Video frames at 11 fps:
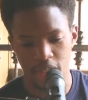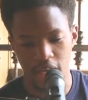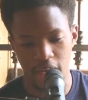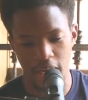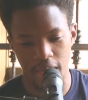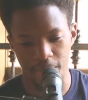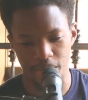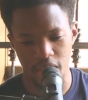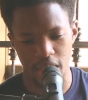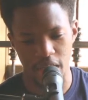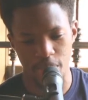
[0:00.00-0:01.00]
Um,
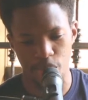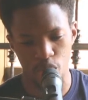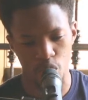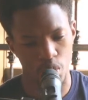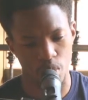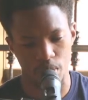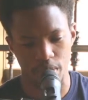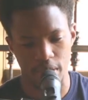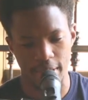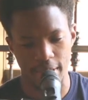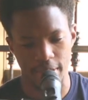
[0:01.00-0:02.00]
Apostle
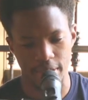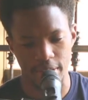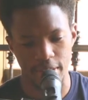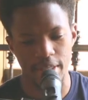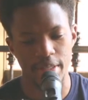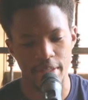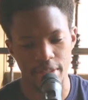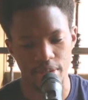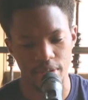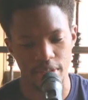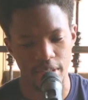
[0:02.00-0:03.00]
uh, said, you
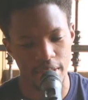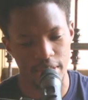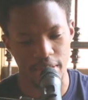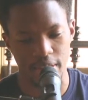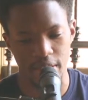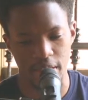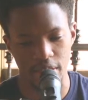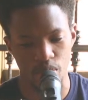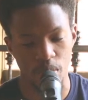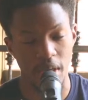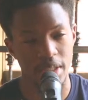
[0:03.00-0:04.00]
know, sent uh,
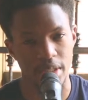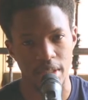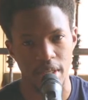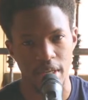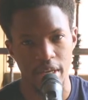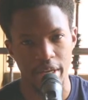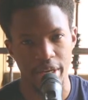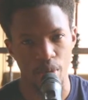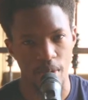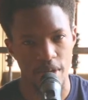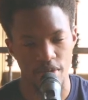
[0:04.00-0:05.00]
to us a
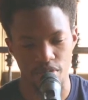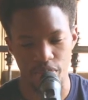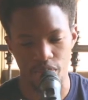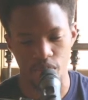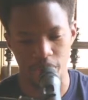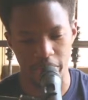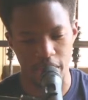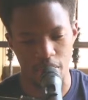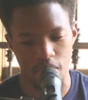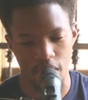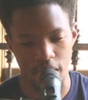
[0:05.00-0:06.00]
word of wisdom in
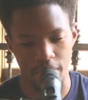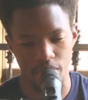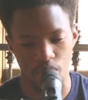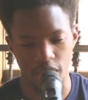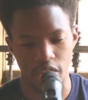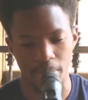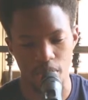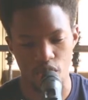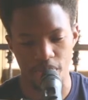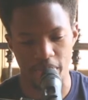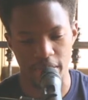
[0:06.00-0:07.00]
our WhatsApp
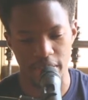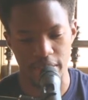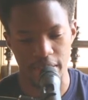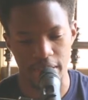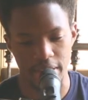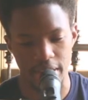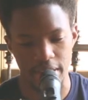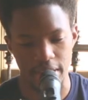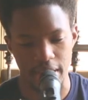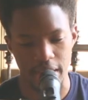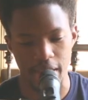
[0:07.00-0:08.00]
group, and he says that
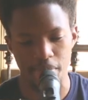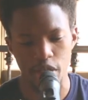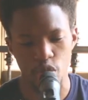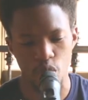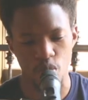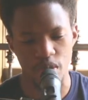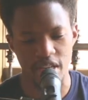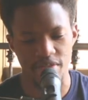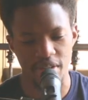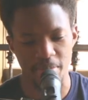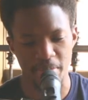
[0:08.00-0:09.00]
a person who
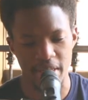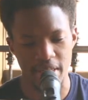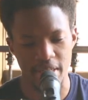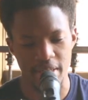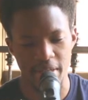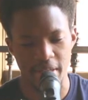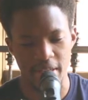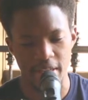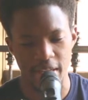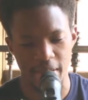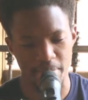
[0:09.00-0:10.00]
never made
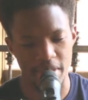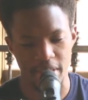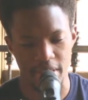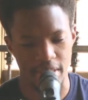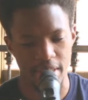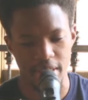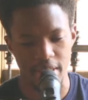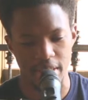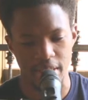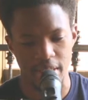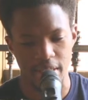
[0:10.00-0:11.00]
a mistake
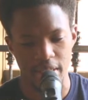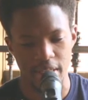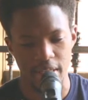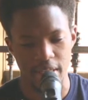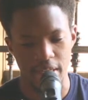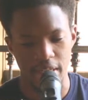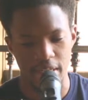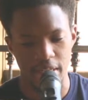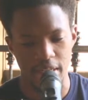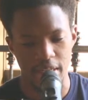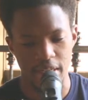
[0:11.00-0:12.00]

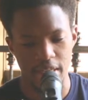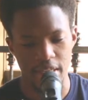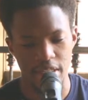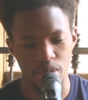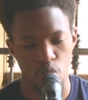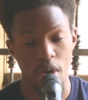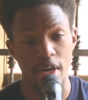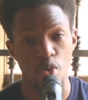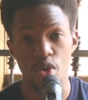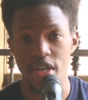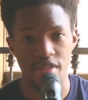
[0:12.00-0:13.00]
is one
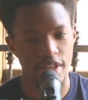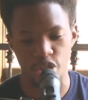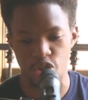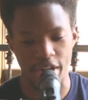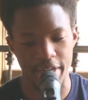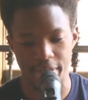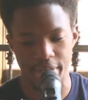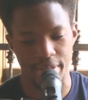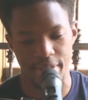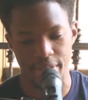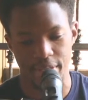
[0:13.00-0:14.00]
who never tried
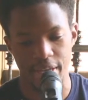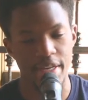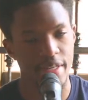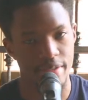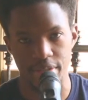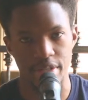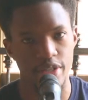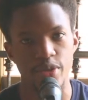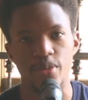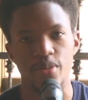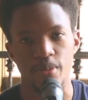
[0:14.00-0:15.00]
anything new.